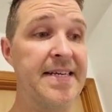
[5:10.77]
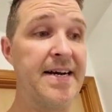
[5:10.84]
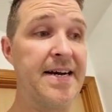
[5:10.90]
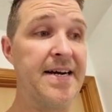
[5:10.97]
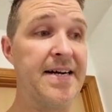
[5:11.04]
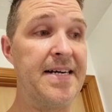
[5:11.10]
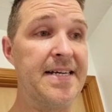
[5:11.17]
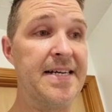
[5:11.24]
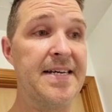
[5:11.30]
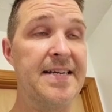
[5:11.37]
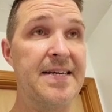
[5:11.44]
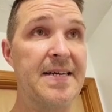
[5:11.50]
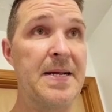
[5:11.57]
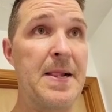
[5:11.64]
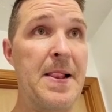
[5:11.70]
Uh,
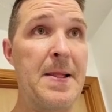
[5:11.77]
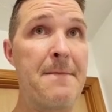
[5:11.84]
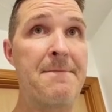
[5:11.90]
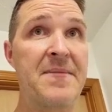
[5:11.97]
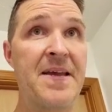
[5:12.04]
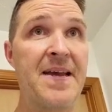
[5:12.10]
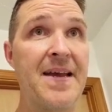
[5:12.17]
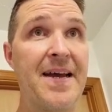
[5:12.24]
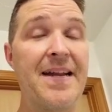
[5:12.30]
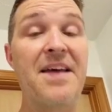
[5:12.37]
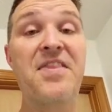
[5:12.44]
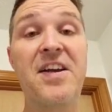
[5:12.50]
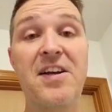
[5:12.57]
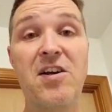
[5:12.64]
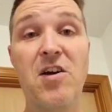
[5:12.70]
and I
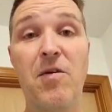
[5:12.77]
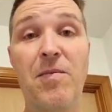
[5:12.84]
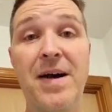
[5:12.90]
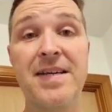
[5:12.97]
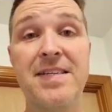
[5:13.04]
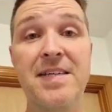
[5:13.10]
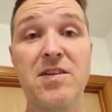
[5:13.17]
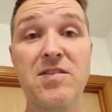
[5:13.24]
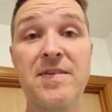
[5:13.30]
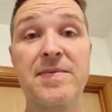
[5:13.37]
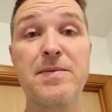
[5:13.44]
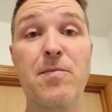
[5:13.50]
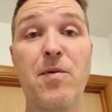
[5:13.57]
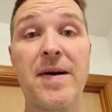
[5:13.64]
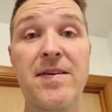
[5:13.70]
think a good way to use up
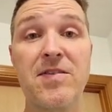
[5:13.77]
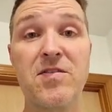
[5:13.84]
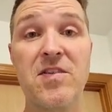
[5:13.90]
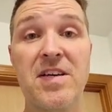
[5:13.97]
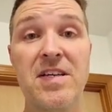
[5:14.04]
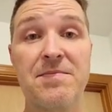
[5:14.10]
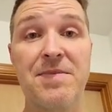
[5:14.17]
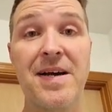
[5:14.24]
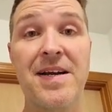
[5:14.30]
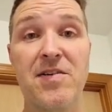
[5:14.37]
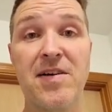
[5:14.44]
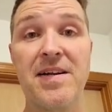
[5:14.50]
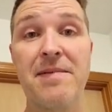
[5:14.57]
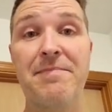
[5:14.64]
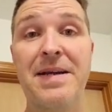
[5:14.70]
some more energy is by
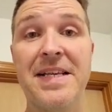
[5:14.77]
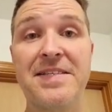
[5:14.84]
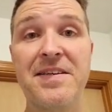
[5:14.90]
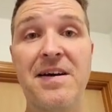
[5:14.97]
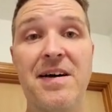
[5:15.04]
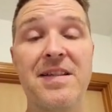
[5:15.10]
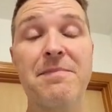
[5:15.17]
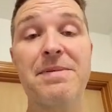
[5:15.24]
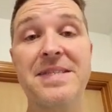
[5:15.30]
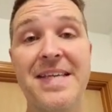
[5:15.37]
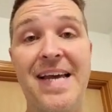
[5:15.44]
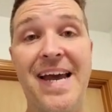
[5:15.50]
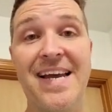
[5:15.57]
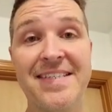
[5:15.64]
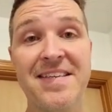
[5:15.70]
cooking a pizza on the
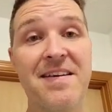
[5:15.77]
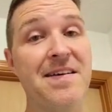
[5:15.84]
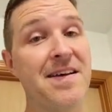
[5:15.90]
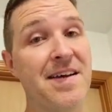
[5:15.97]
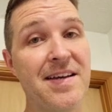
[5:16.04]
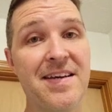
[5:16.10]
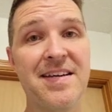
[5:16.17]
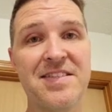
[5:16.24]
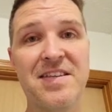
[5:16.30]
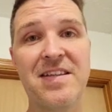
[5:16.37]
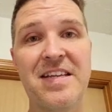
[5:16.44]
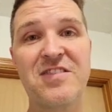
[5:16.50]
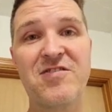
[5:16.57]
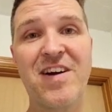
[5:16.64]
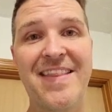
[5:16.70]
Pizzazz. So
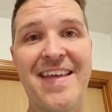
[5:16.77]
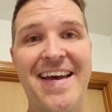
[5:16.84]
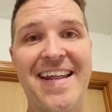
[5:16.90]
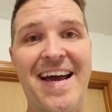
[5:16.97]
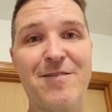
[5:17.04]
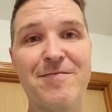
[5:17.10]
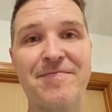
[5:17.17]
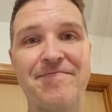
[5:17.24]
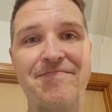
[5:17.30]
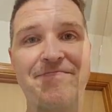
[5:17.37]
let's try that out.